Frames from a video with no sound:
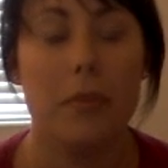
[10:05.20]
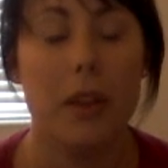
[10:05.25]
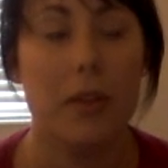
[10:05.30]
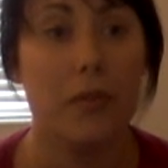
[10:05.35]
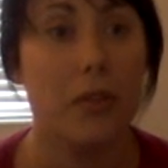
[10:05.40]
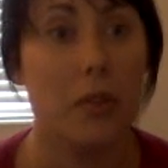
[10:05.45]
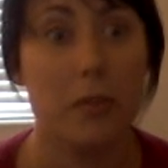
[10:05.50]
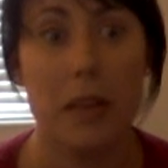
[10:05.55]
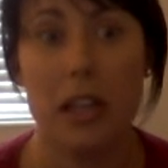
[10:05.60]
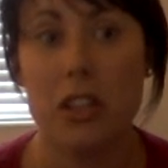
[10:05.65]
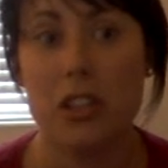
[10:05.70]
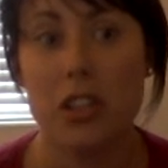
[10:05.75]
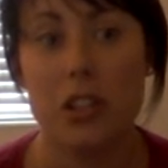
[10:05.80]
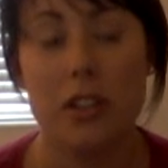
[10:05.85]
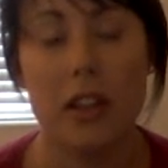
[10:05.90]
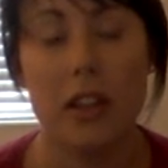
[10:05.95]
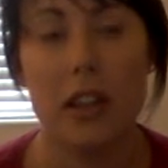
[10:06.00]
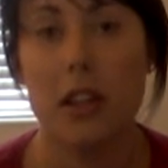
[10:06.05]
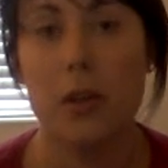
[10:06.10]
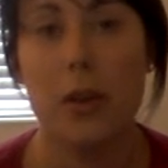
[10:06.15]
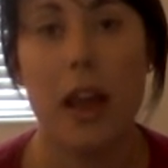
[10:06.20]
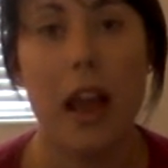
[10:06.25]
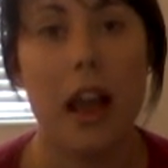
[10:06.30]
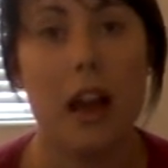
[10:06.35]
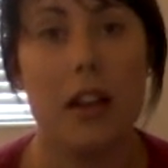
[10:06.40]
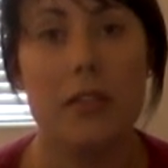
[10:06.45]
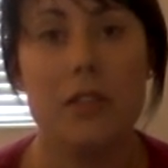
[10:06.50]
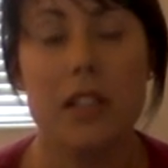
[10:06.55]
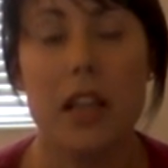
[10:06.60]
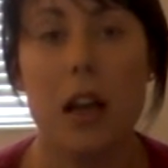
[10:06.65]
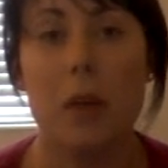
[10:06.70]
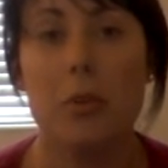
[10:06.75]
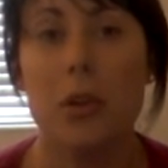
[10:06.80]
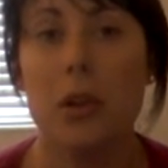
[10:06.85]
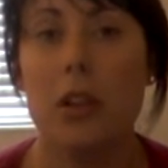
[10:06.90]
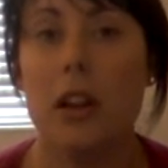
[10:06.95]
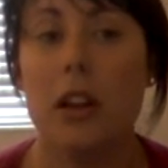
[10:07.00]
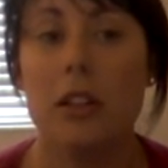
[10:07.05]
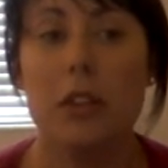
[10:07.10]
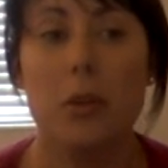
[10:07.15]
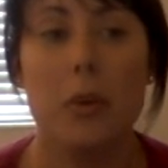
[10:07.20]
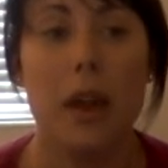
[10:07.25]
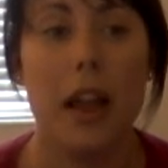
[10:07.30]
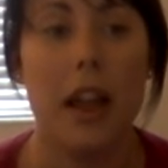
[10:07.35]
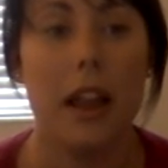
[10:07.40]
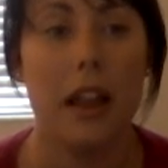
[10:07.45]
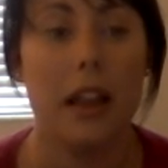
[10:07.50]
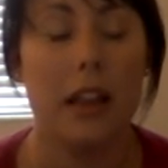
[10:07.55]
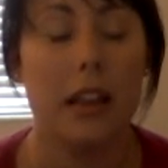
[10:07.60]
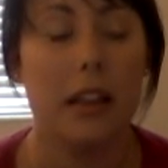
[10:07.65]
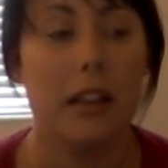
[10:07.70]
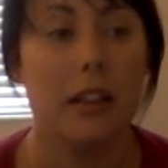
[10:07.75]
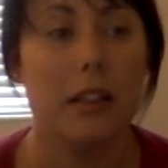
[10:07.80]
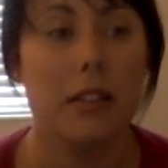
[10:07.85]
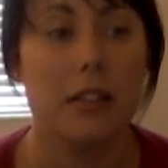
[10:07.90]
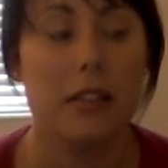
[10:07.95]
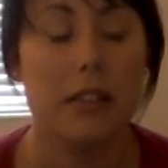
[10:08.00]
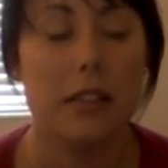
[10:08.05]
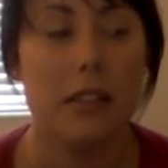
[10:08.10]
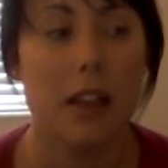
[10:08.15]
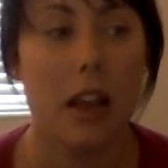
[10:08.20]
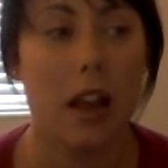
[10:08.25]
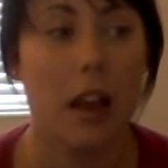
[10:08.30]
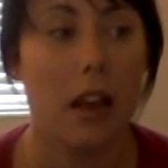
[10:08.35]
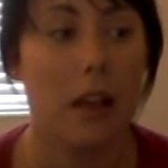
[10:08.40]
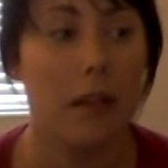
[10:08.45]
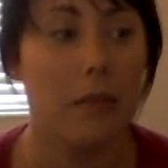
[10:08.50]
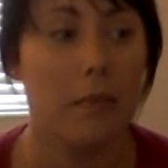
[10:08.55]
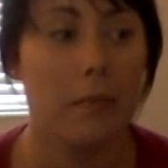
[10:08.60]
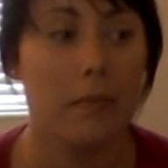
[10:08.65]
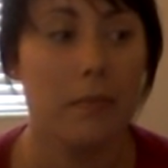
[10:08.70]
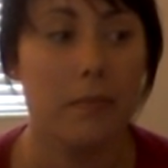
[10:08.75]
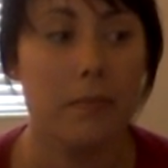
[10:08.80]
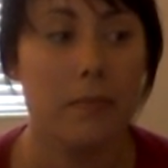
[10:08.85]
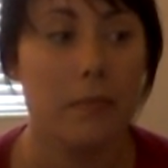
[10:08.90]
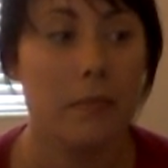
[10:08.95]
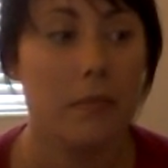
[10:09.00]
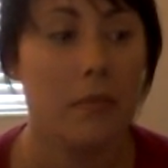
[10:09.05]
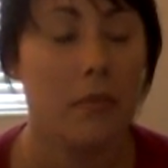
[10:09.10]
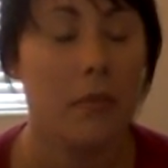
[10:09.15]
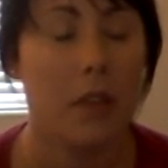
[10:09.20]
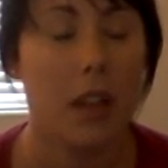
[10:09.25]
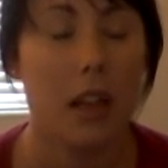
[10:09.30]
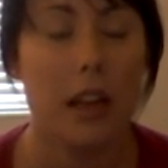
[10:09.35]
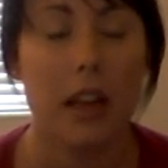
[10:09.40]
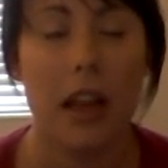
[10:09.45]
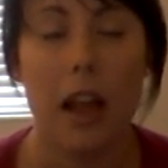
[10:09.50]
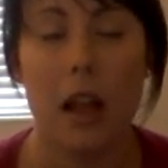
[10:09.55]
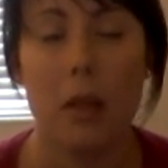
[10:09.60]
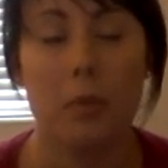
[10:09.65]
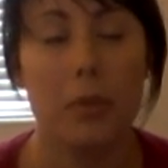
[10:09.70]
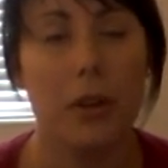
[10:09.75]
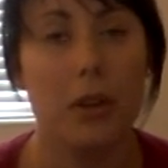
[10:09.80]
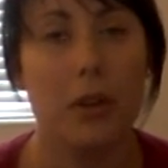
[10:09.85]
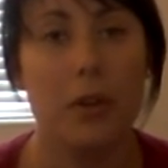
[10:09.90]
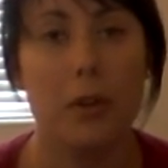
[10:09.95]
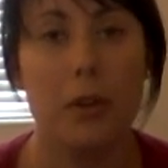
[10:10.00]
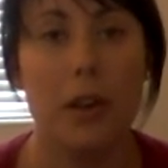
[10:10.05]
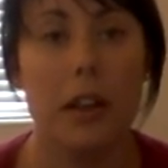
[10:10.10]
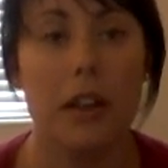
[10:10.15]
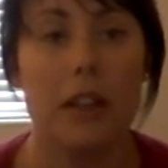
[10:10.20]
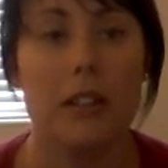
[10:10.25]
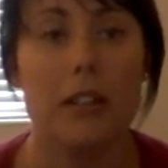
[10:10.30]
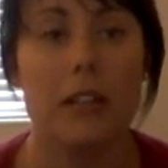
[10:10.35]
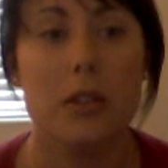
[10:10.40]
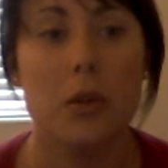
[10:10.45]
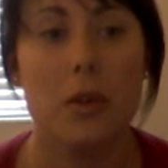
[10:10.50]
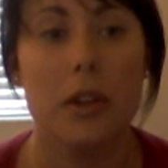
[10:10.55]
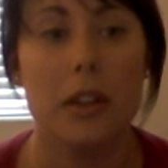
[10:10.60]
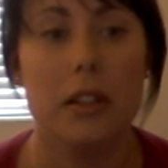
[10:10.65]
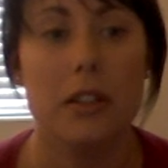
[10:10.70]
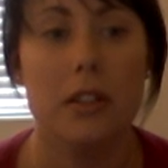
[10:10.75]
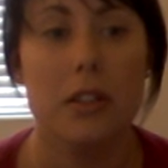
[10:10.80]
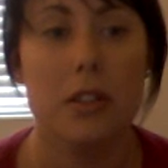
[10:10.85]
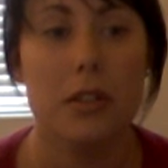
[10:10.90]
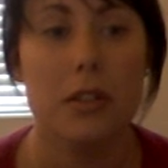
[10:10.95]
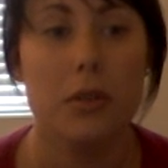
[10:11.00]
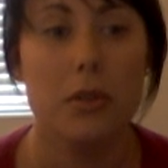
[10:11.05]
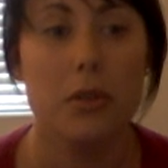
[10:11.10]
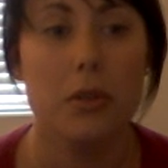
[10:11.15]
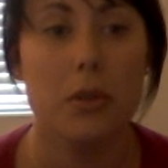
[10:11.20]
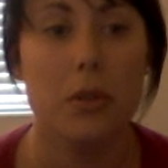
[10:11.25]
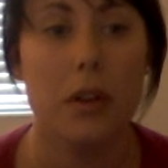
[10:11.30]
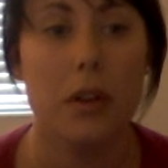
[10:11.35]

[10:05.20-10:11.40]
information that you have to help you along the way is going to help you and is going to,